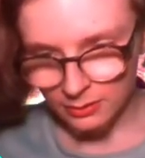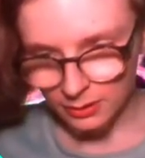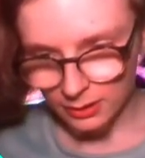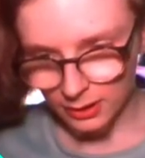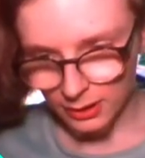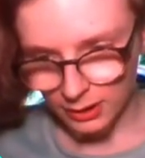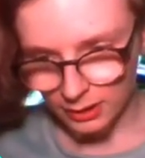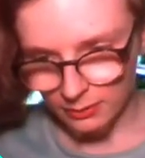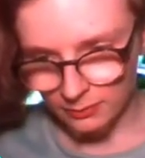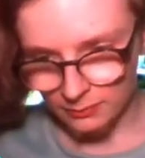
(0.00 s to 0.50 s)

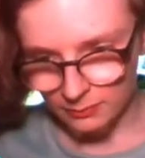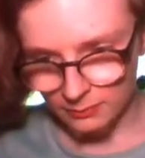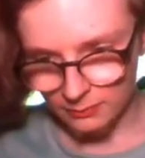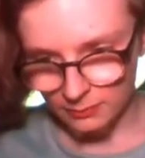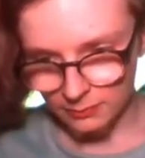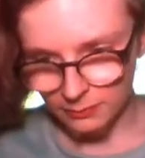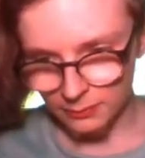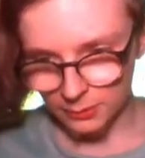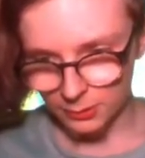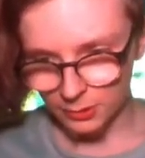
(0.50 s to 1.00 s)

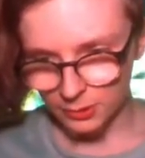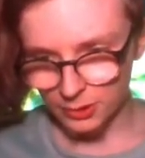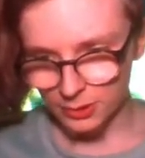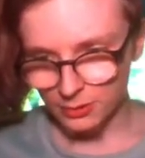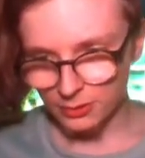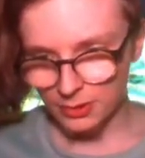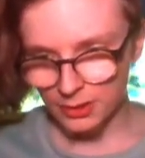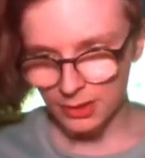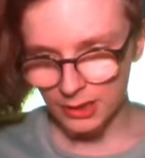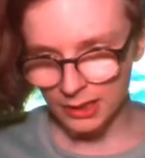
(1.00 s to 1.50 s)
I'm full.
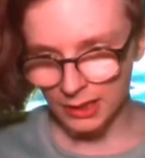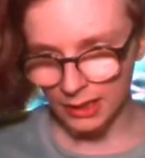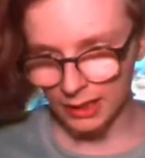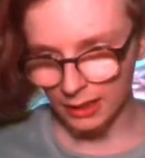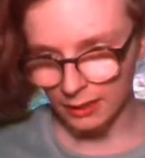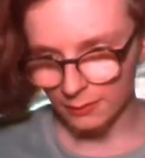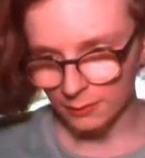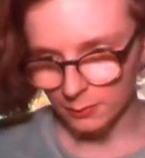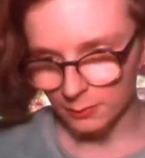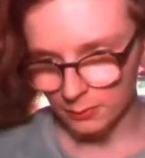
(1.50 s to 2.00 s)
You can
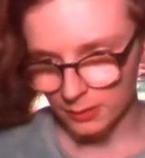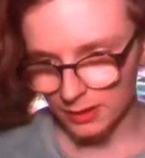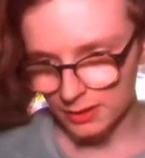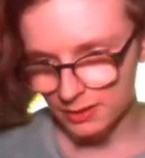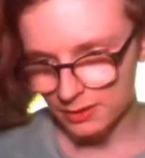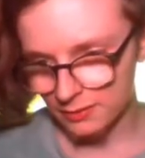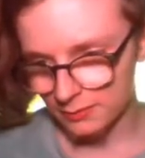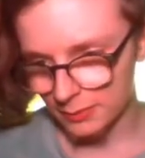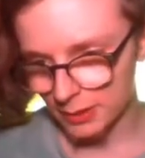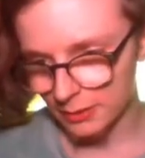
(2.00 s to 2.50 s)
have the
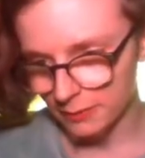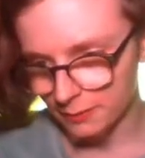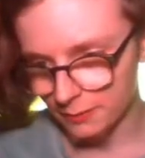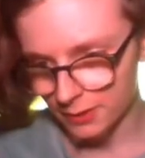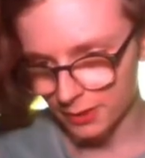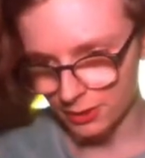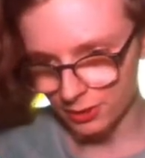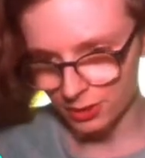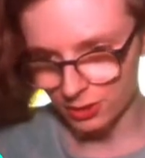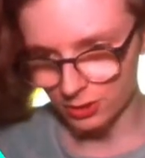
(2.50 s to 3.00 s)
rest of my
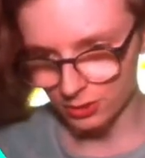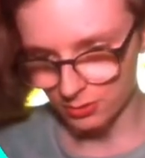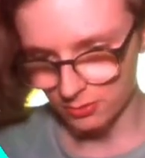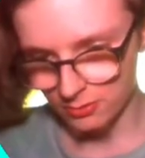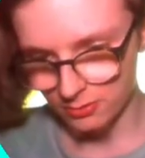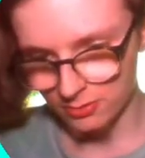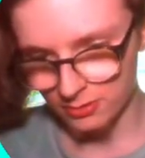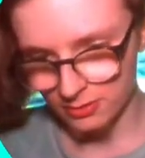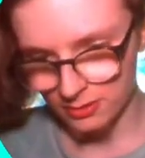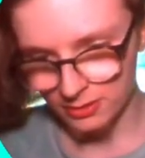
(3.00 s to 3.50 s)
fish, too.
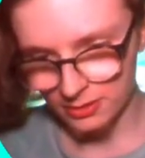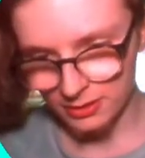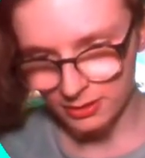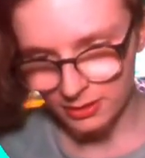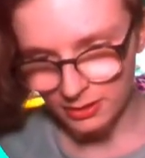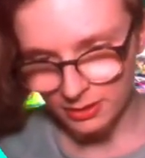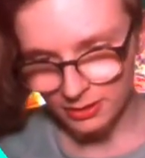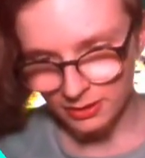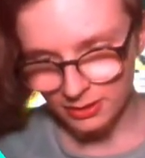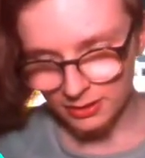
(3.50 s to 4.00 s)

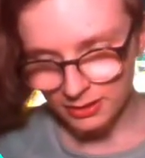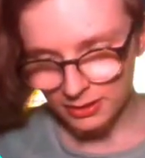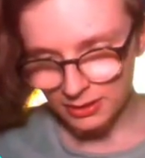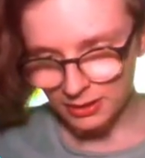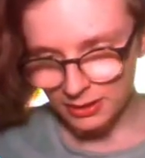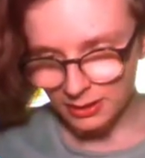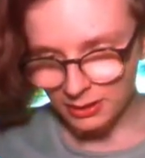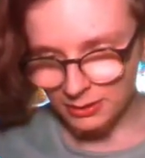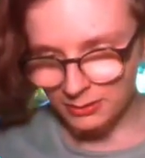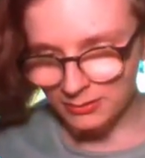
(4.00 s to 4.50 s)

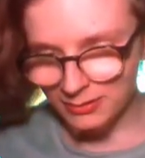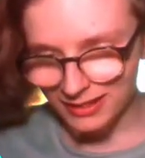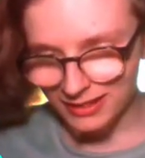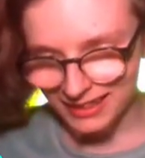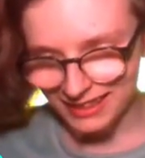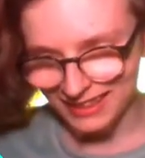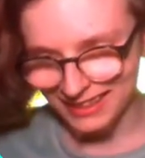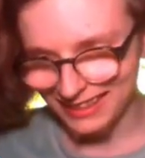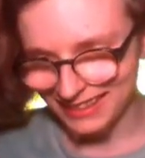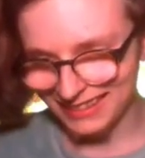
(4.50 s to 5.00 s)

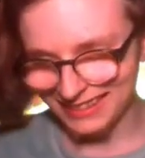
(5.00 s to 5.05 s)
What?